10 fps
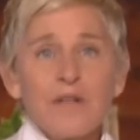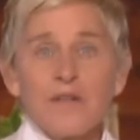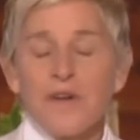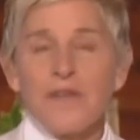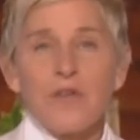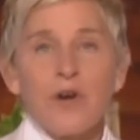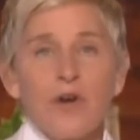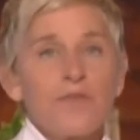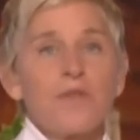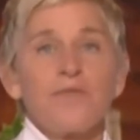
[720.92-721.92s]
if I've ever
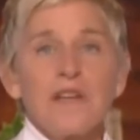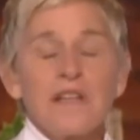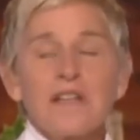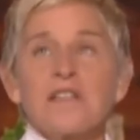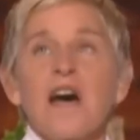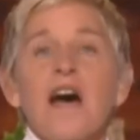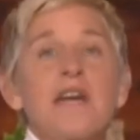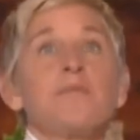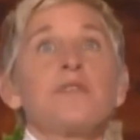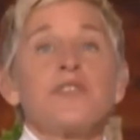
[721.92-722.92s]
hurt their feelings, I
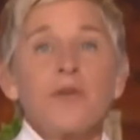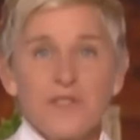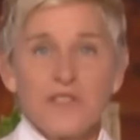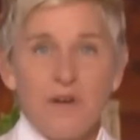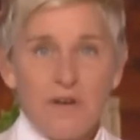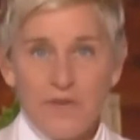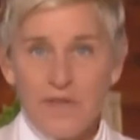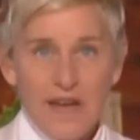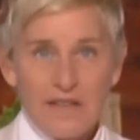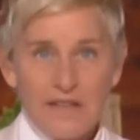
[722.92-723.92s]
am so sorry for
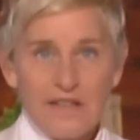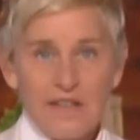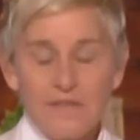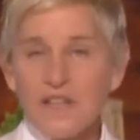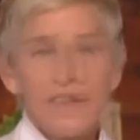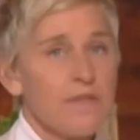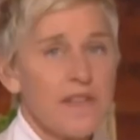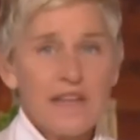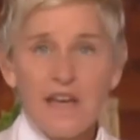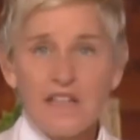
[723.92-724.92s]
that. If that's ever
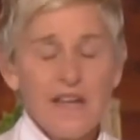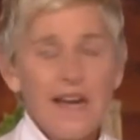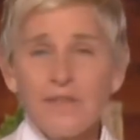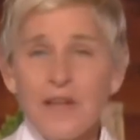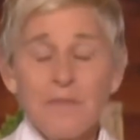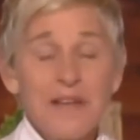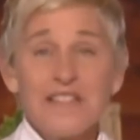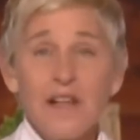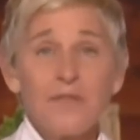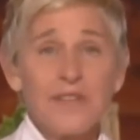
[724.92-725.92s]
the case, I have let
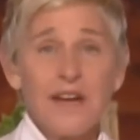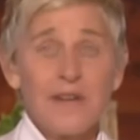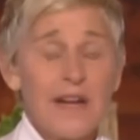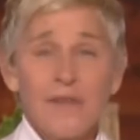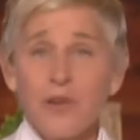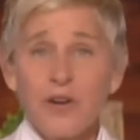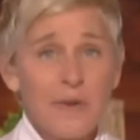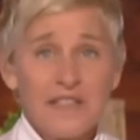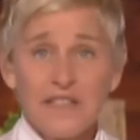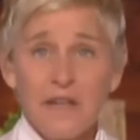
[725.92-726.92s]
myself down and I've hurt
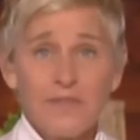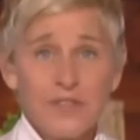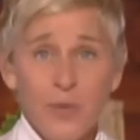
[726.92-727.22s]
myself as